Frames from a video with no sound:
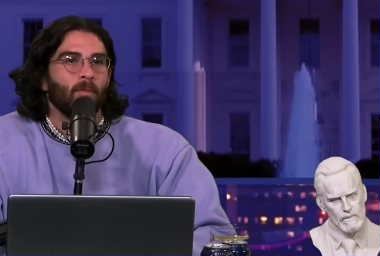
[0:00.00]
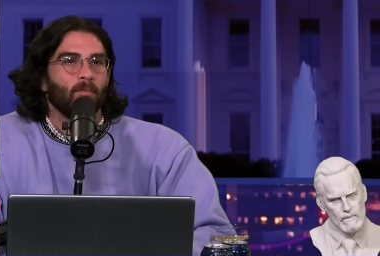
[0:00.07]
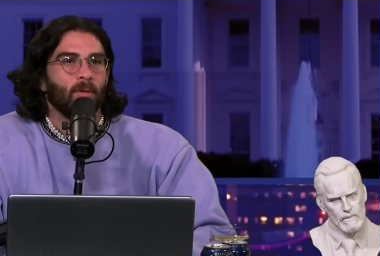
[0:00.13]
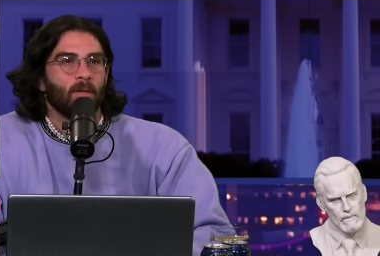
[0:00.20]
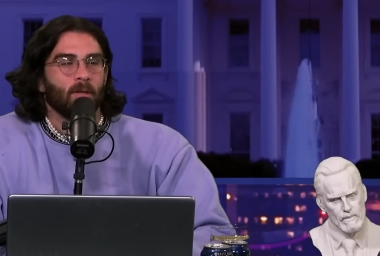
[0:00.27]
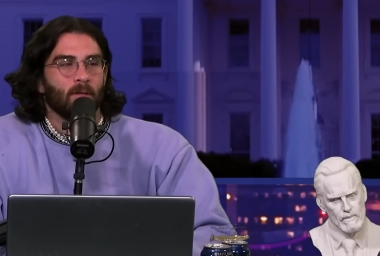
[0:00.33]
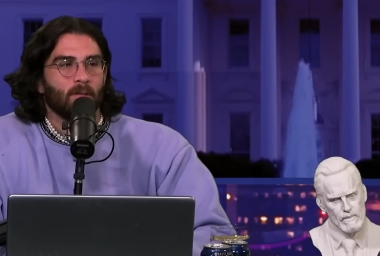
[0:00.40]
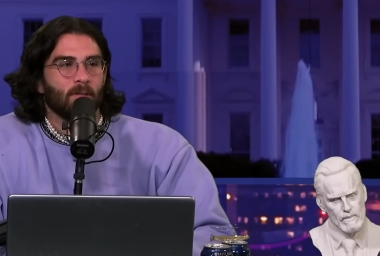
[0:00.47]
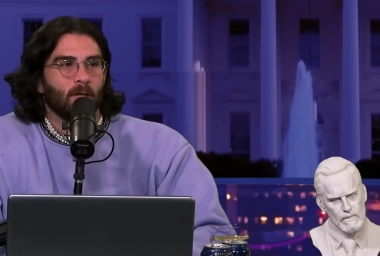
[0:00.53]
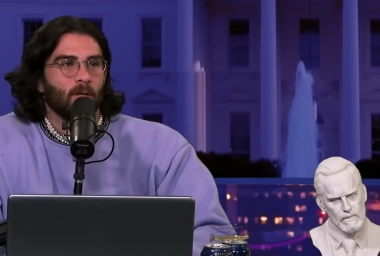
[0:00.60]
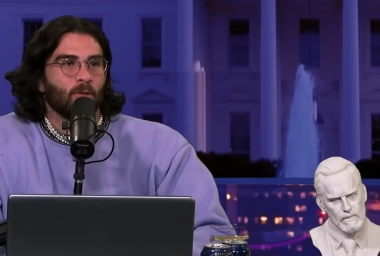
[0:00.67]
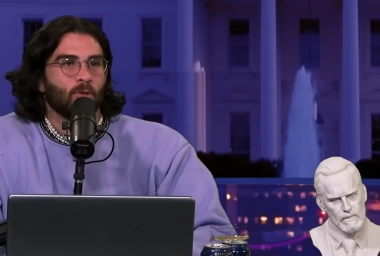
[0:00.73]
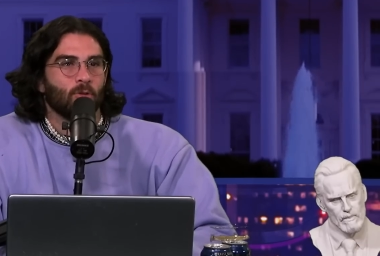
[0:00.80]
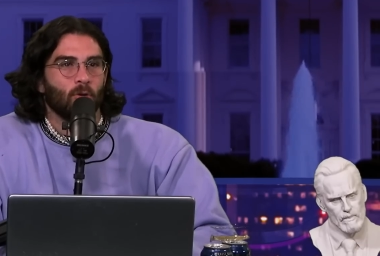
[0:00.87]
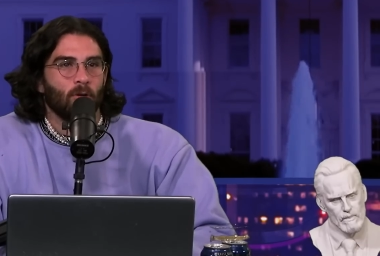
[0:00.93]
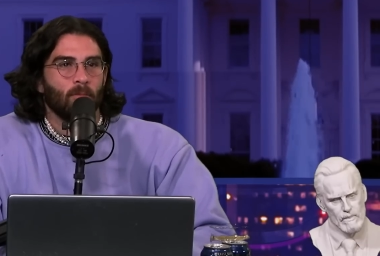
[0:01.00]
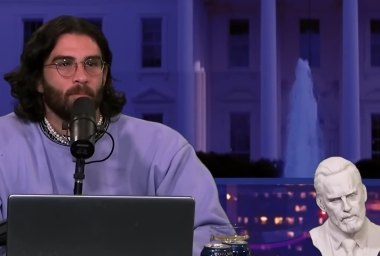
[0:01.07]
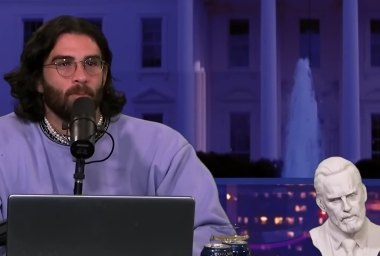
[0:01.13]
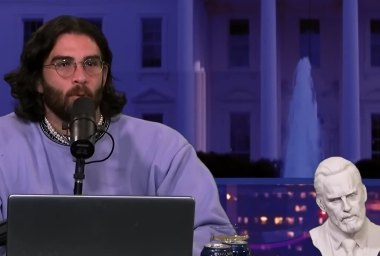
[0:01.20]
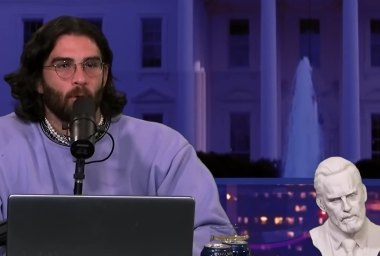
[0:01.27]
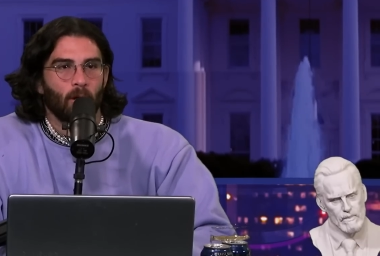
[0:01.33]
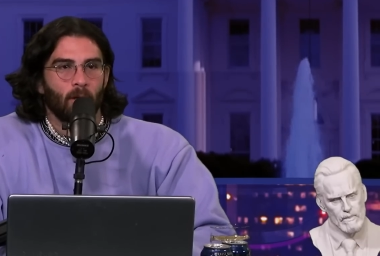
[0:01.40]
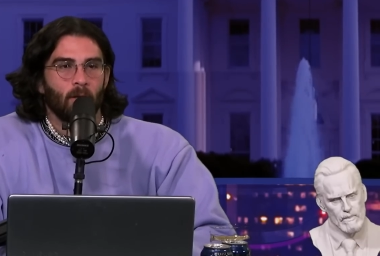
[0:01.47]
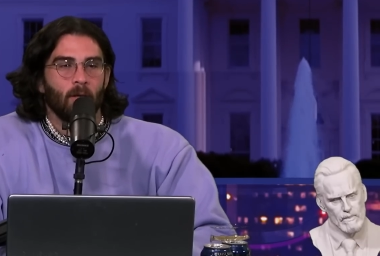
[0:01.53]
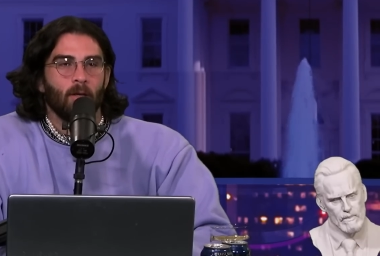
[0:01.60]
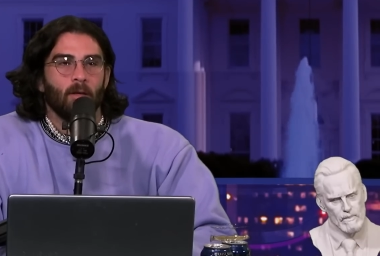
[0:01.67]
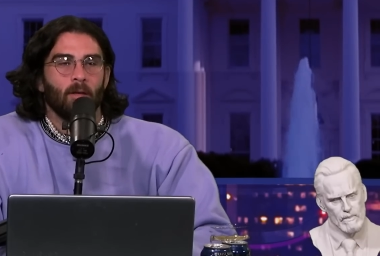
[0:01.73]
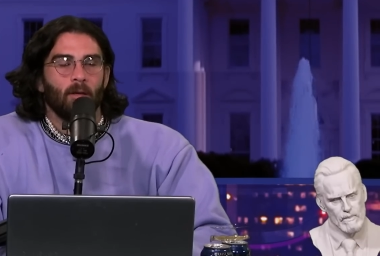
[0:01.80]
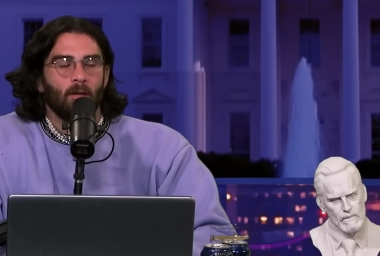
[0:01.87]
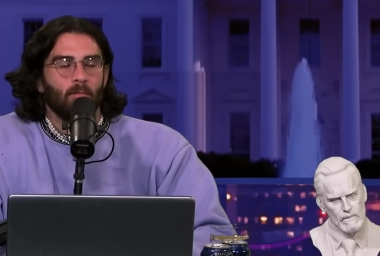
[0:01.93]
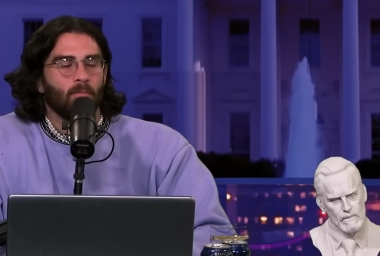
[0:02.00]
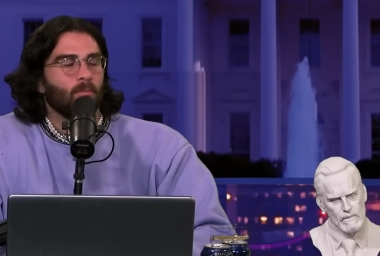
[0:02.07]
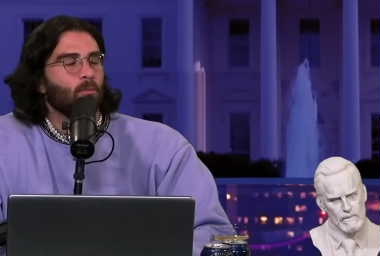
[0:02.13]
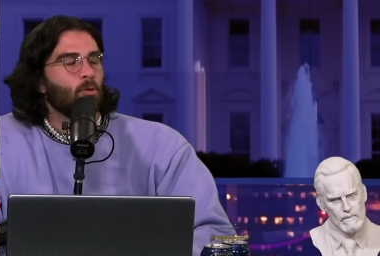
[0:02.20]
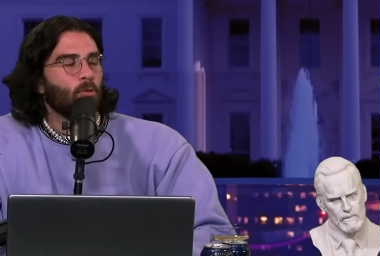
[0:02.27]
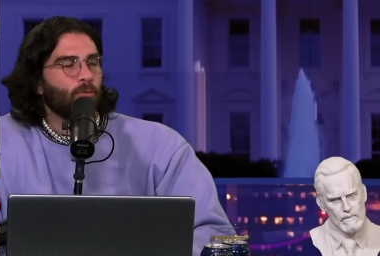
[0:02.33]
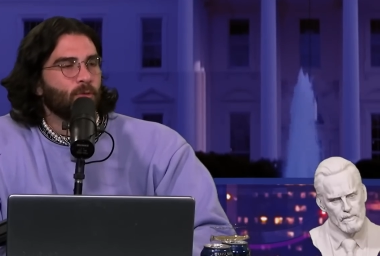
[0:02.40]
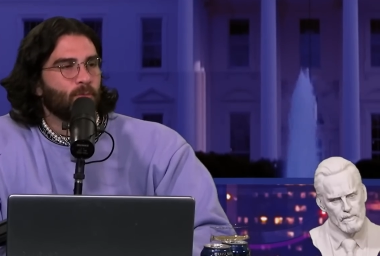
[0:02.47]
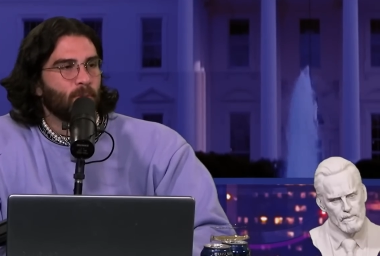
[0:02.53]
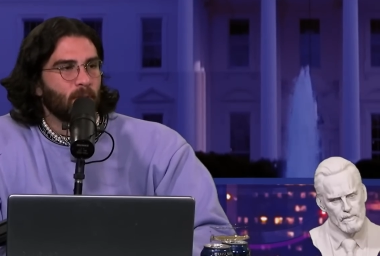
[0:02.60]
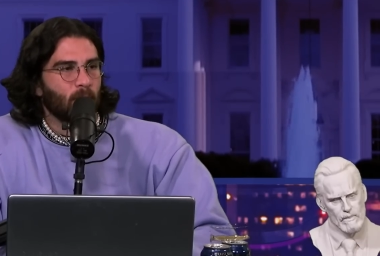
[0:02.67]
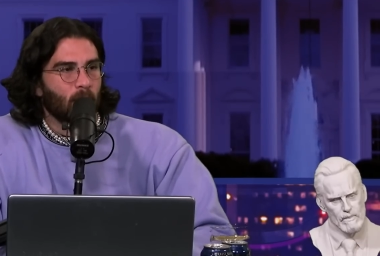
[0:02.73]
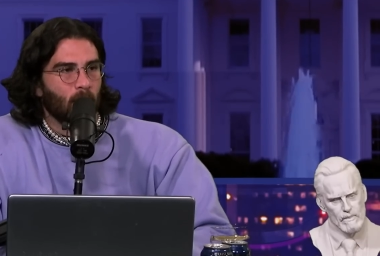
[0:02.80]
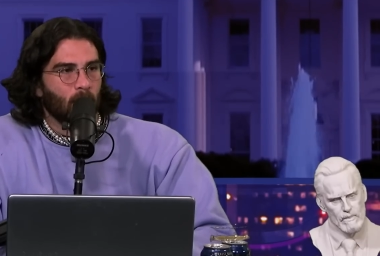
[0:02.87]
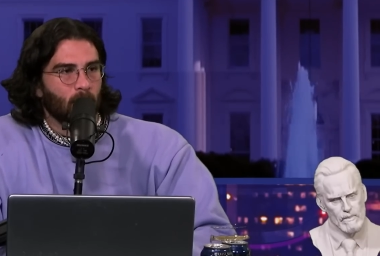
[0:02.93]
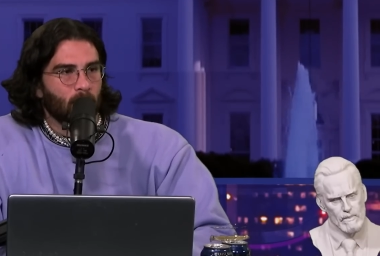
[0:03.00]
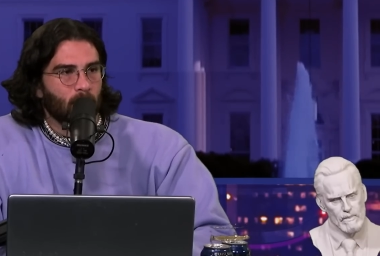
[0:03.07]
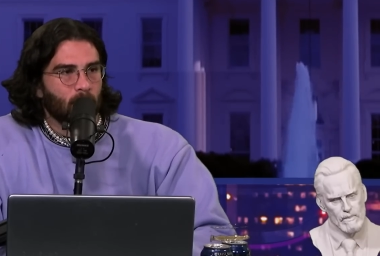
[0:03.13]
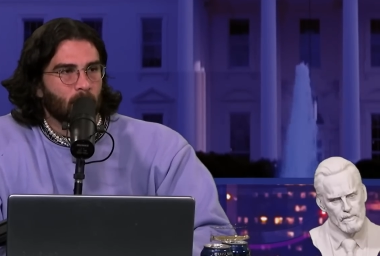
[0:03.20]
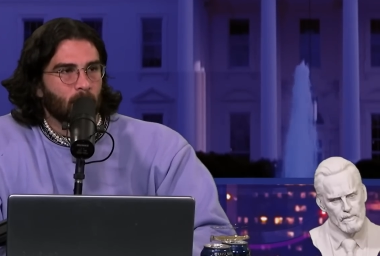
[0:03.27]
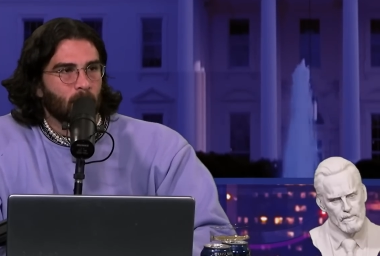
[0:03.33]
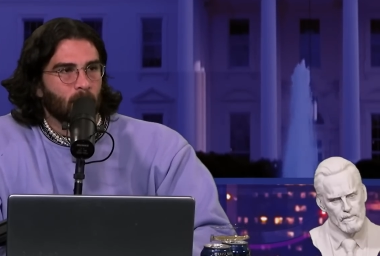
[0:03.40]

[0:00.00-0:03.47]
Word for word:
Speaker 1: because at a certain point it moves beyond